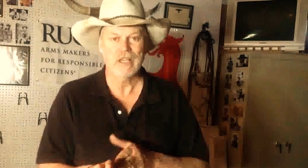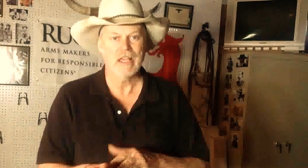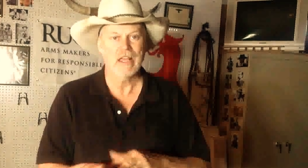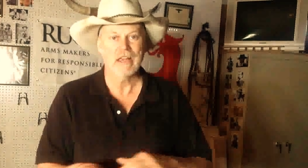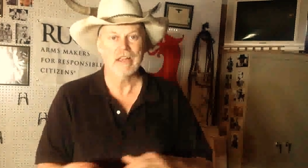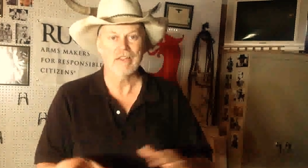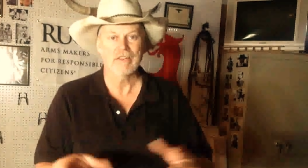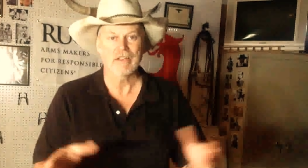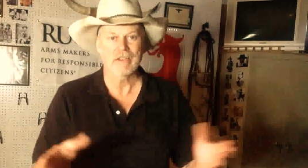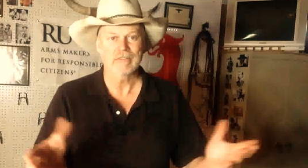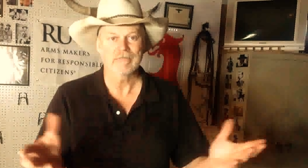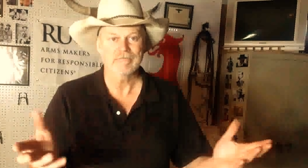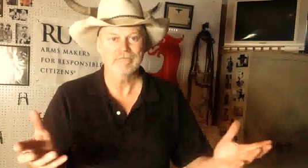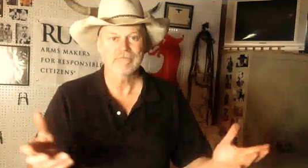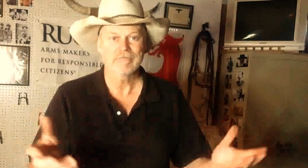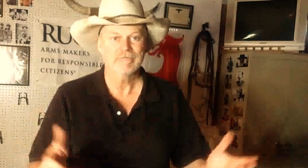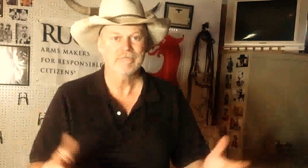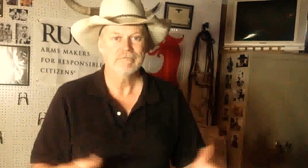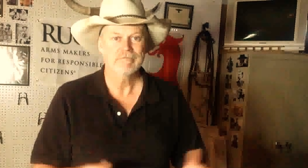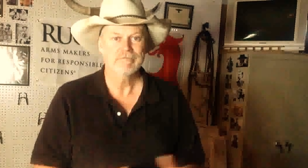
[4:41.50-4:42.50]
anything
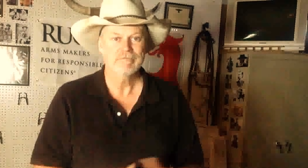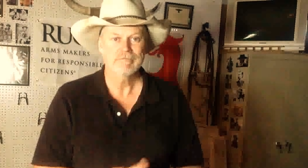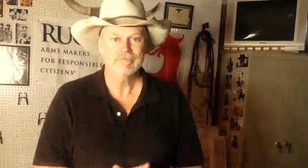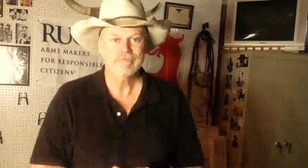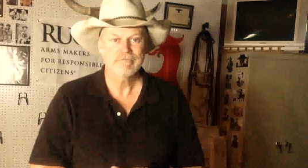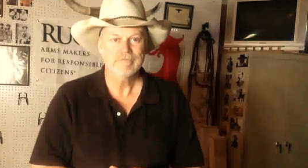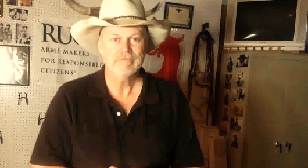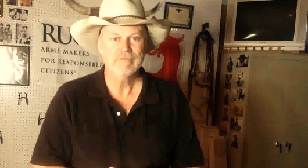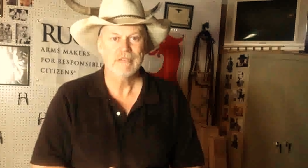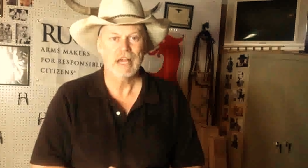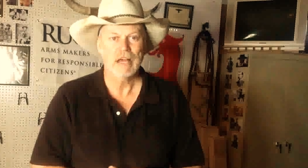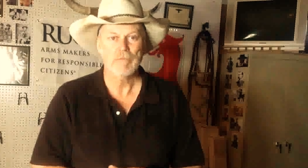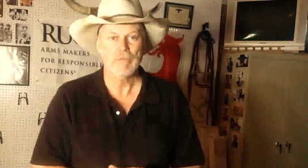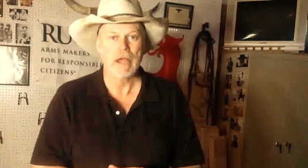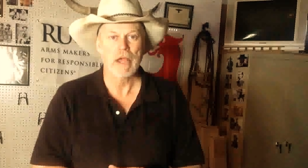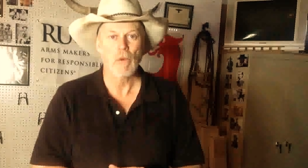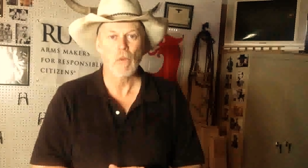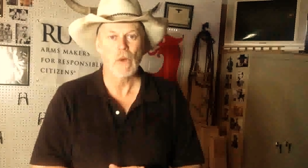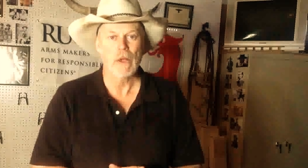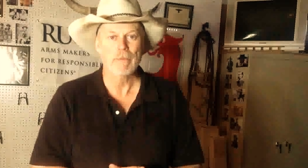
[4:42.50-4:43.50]
on
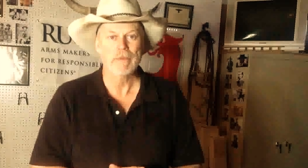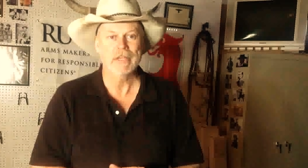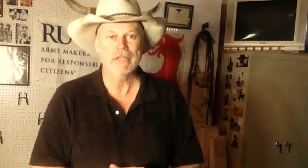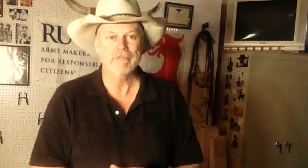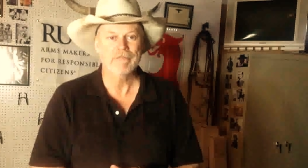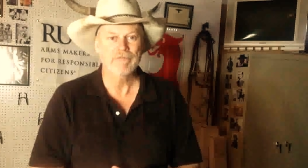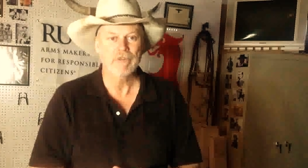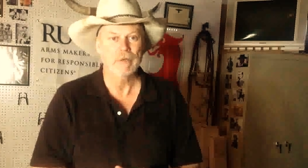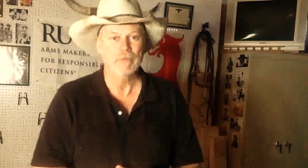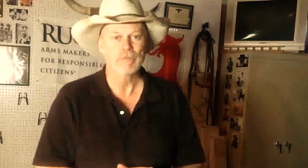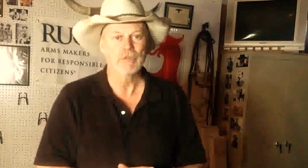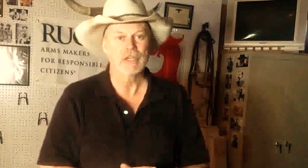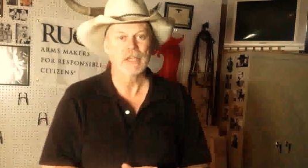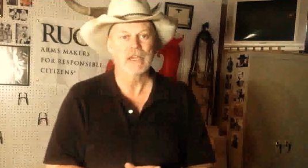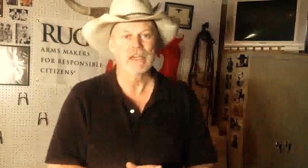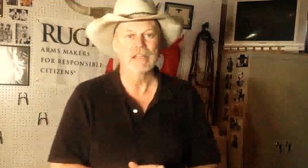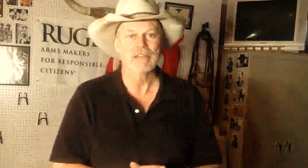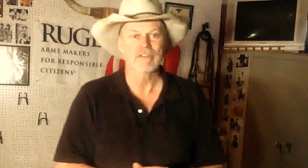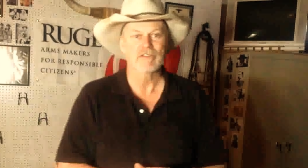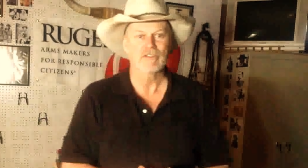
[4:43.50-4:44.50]
my webbing from the
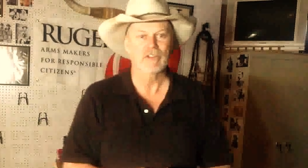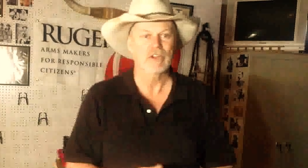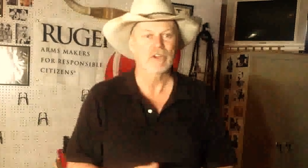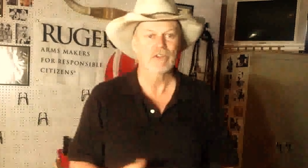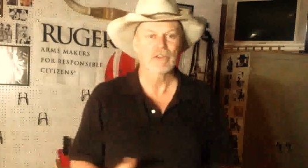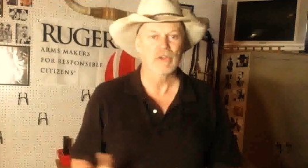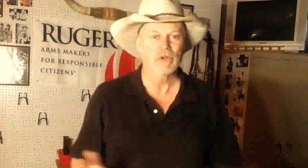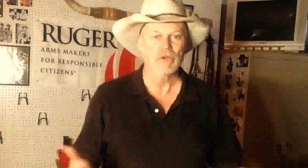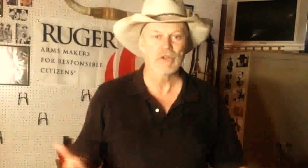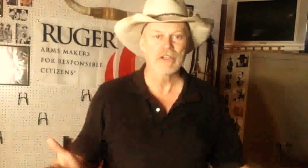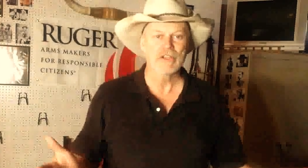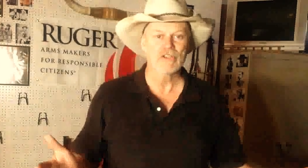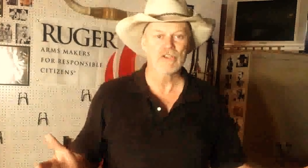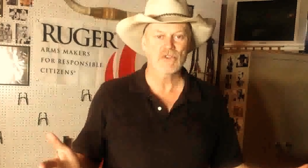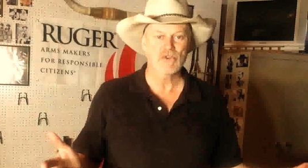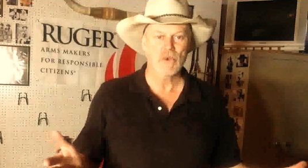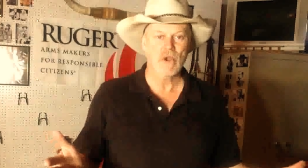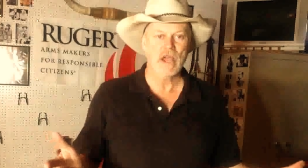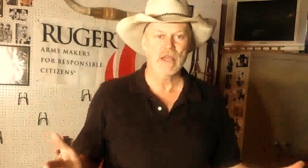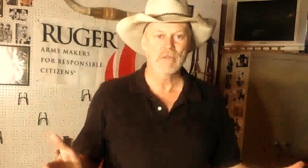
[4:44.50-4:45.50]
gun. So the only
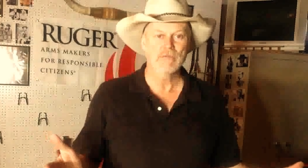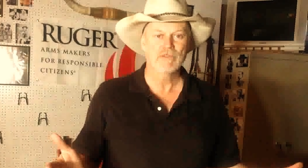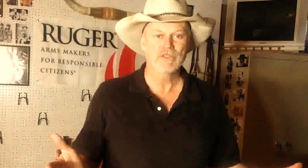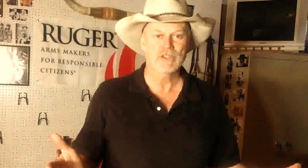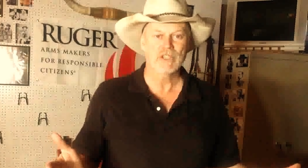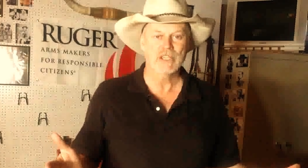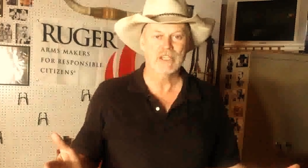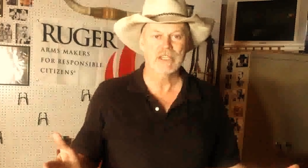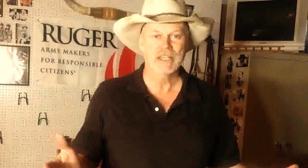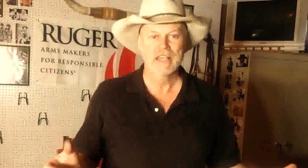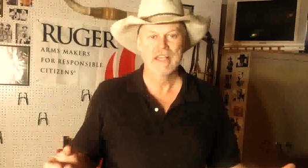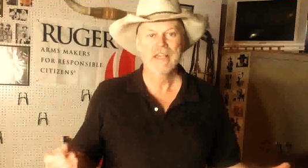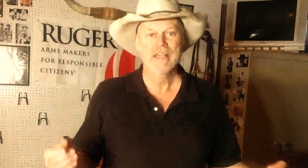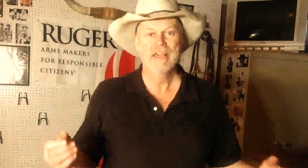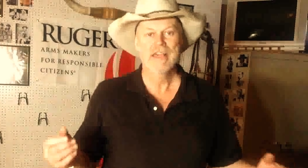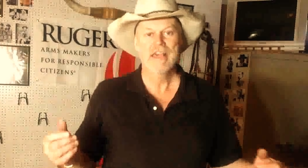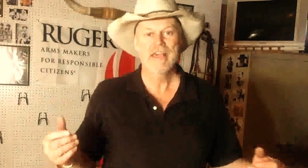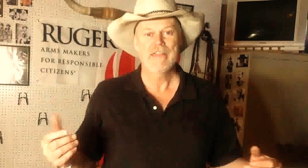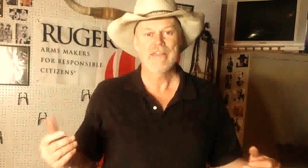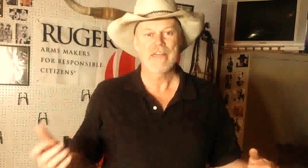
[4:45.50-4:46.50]
issue I'm seeing
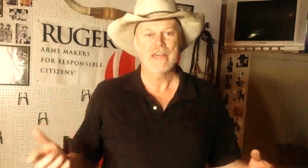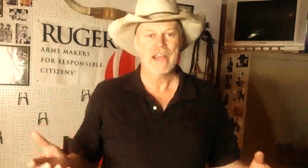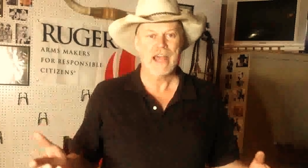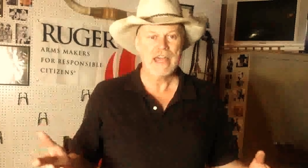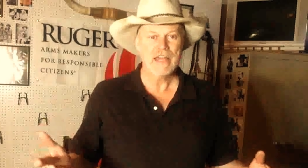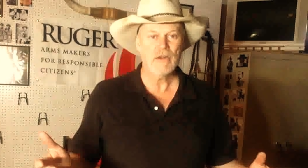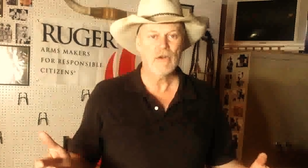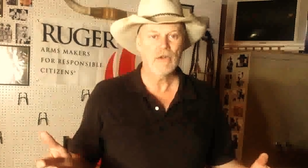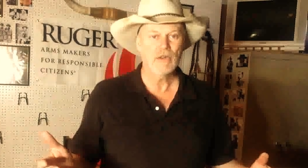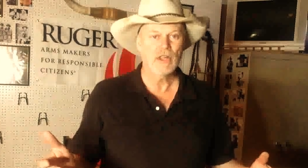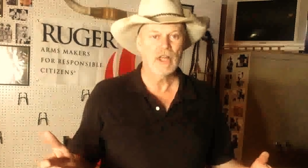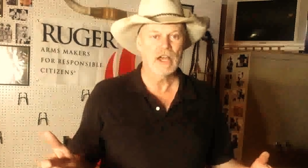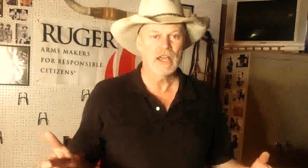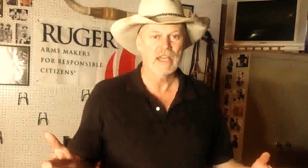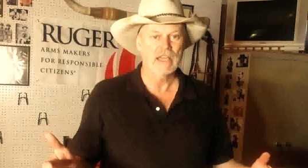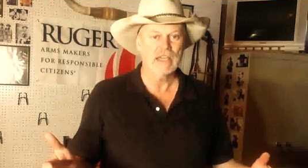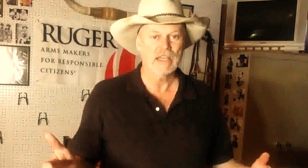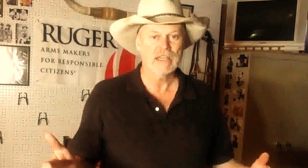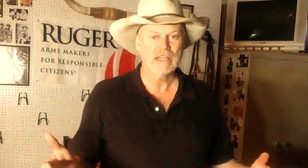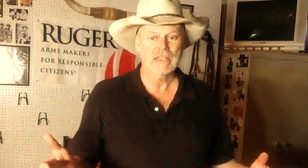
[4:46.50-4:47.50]
that I don't
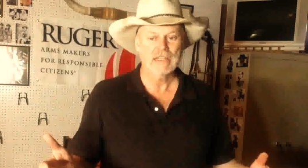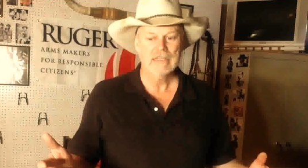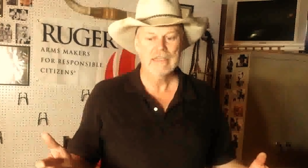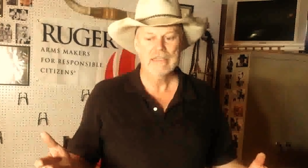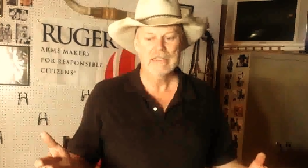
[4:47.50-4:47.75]
like